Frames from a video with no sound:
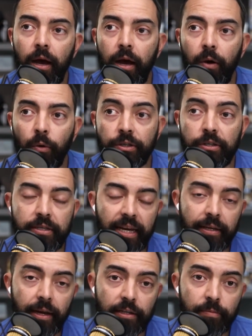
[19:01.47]
or to say
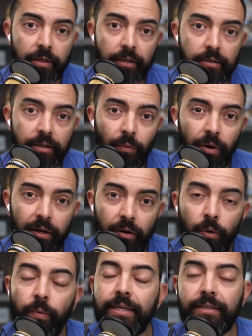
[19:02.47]
yes because they want to
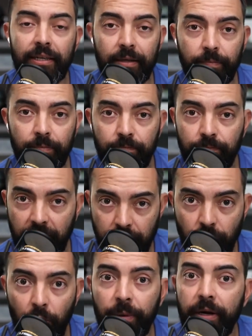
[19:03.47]
always keep
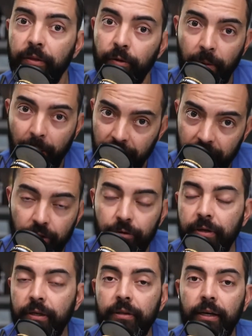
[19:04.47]
things open, and there might be another
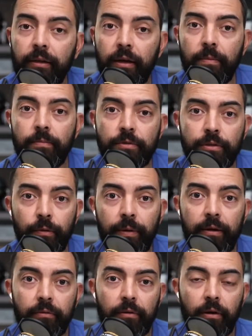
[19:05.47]
deal that comes
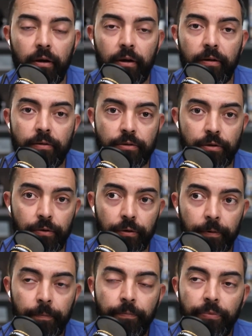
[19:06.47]
around
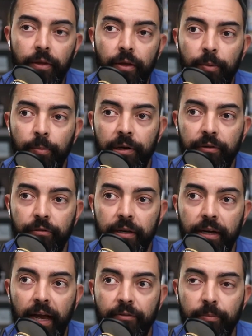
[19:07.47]
sooner. But if we
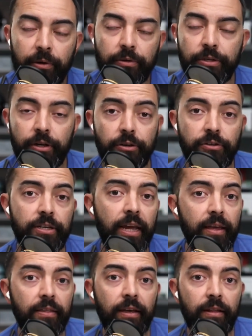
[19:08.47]
can have a person
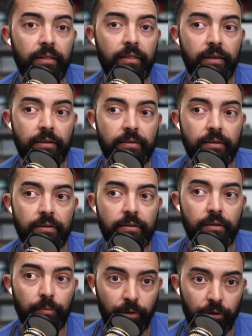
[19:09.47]
understand that this
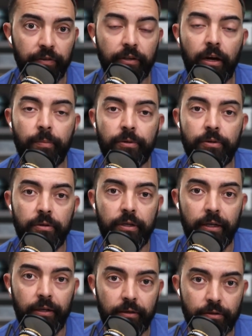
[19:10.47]
is the perfect
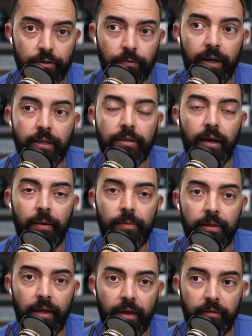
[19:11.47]
opportunity and it's the right time,
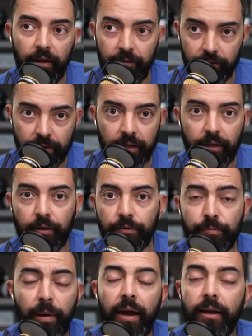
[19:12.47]
and that every day that
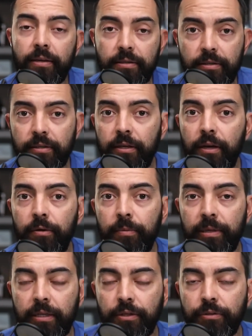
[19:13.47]
goes by is, a
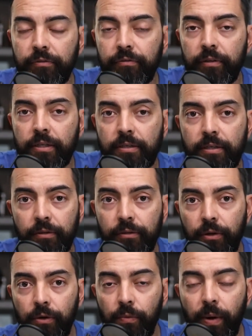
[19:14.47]
potential for this deal to
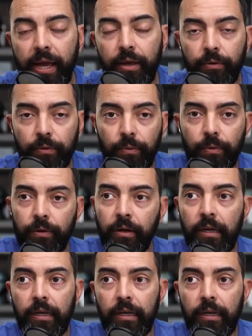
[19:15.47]
go away or